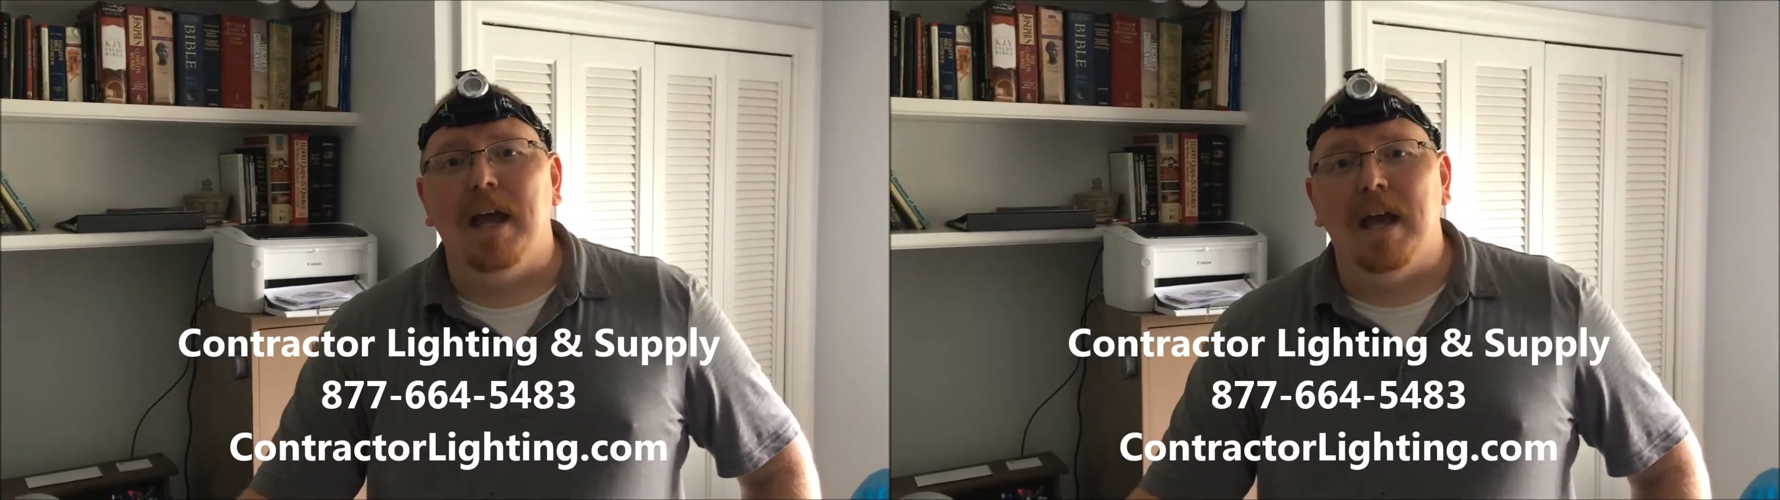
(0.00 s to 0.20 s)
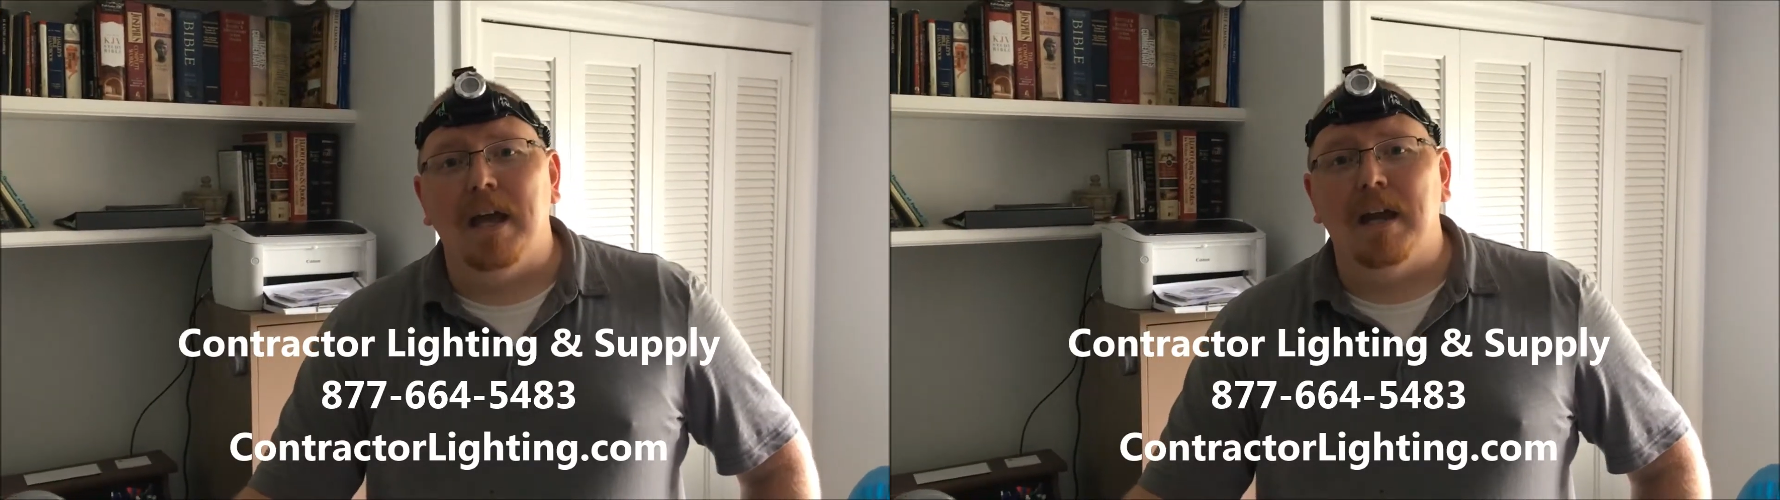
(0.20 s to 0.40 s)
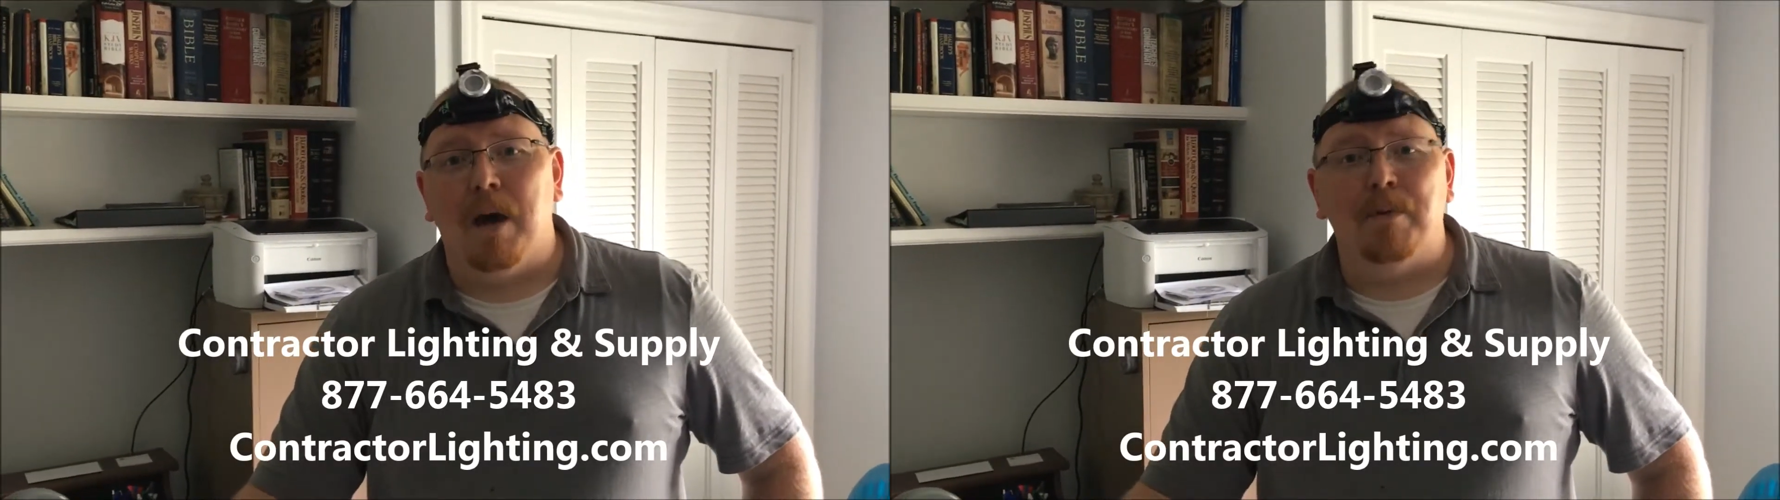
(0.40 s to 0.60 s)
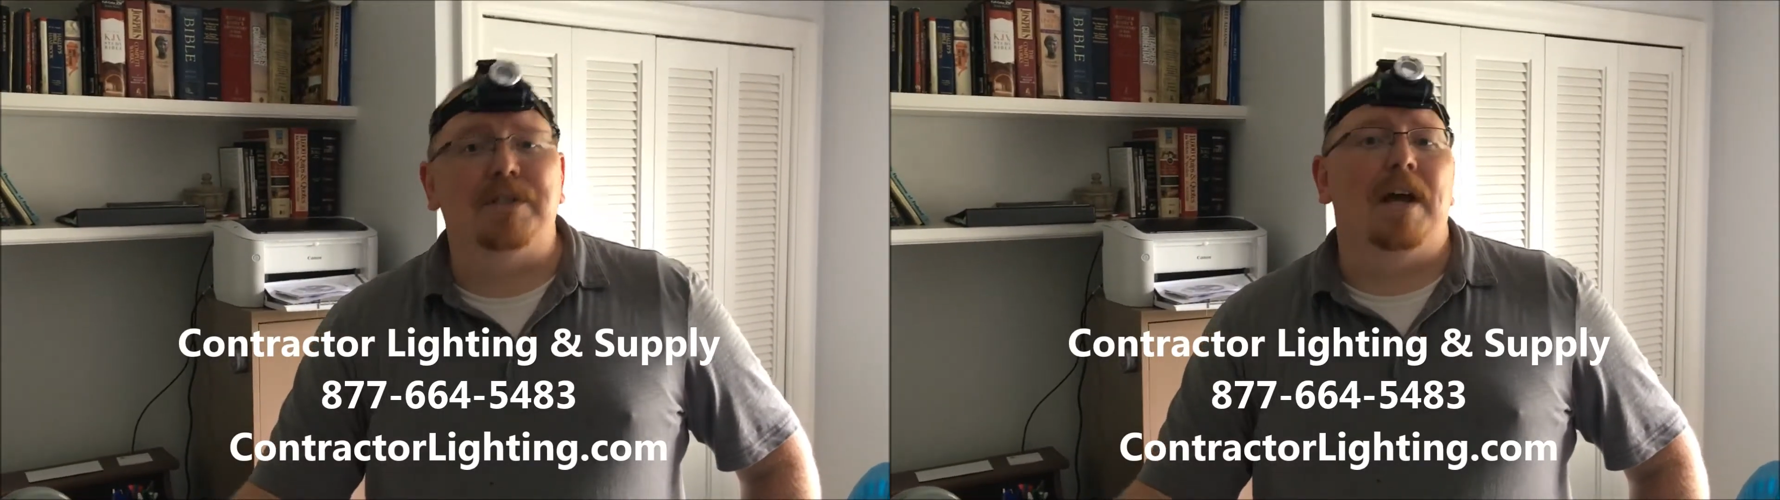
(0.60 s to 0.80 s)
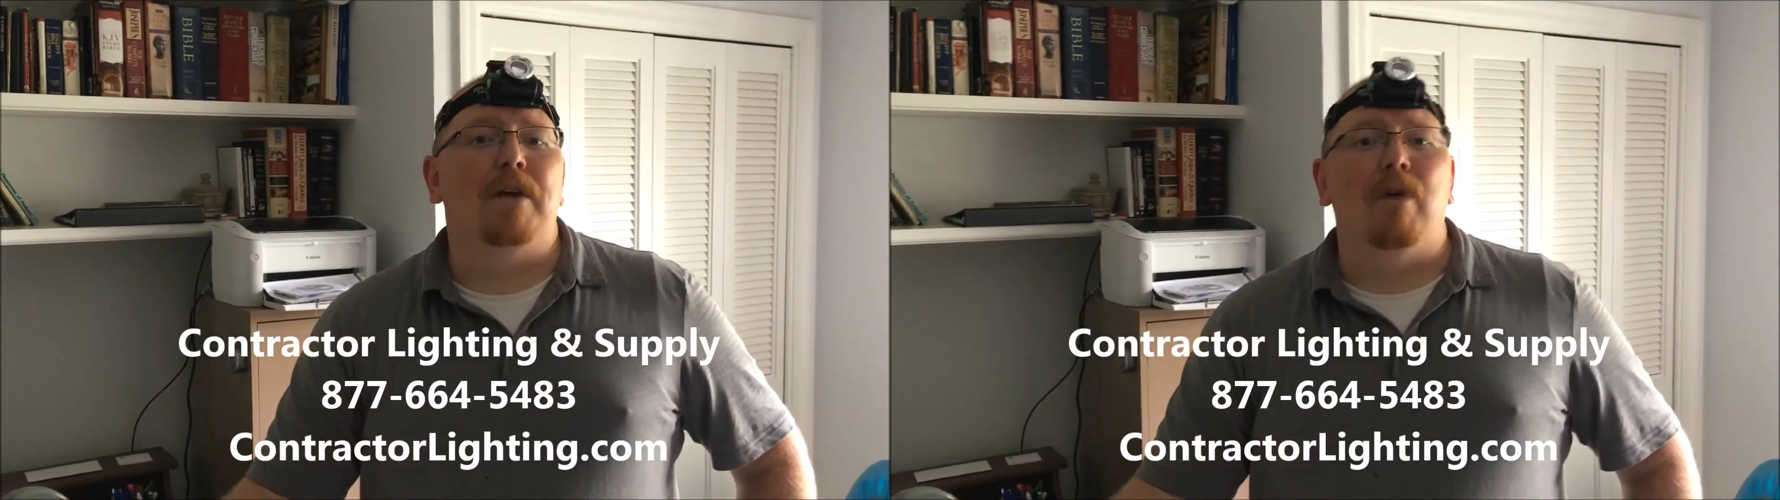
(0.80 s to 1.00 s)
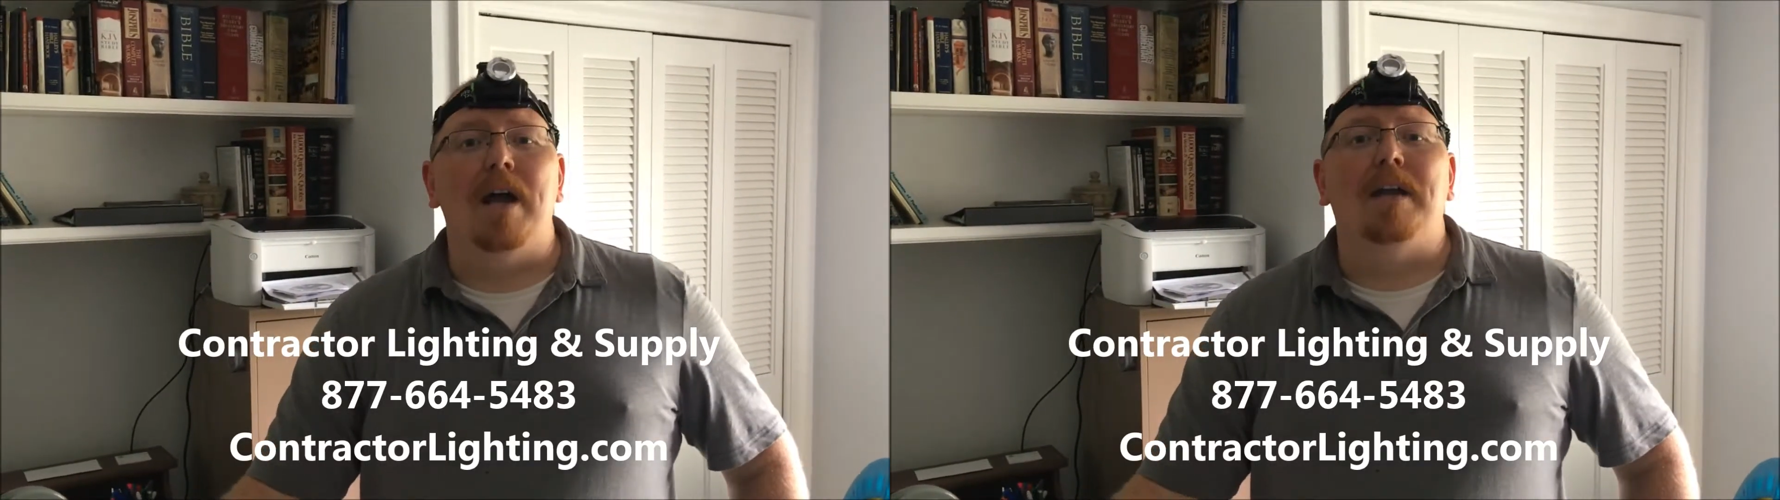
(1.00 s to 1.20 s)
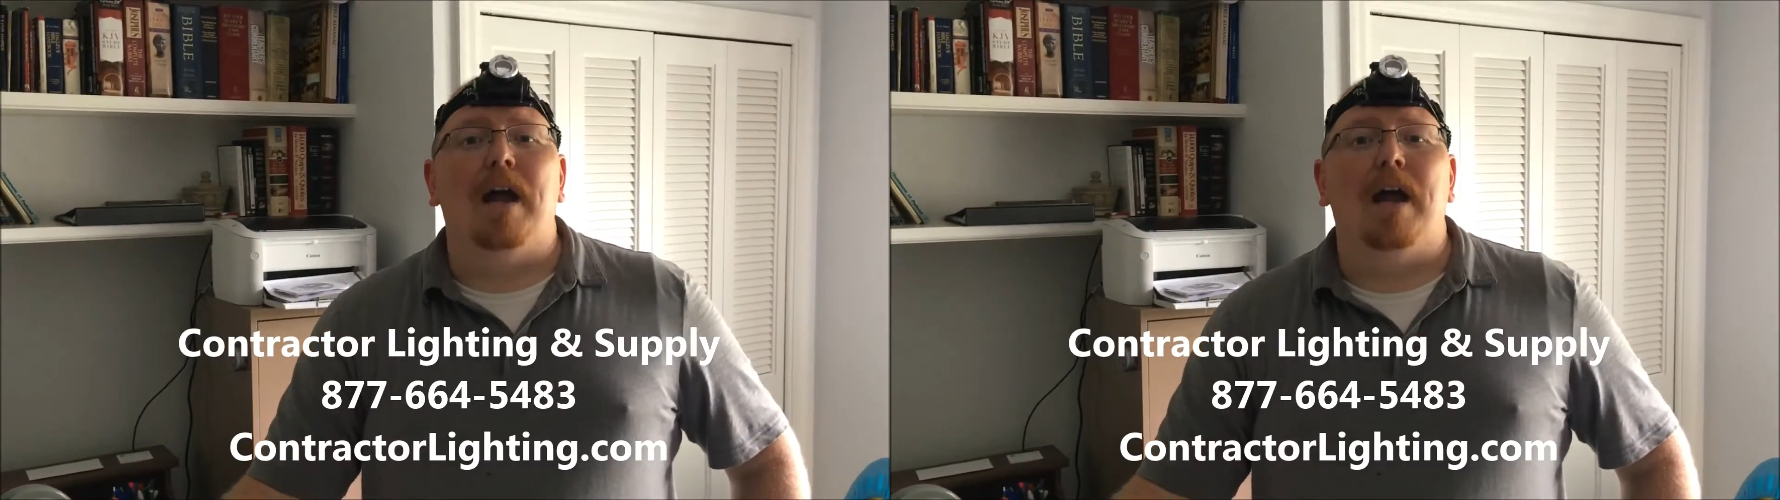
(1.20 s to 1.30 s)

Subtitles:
And I'm going to tell you right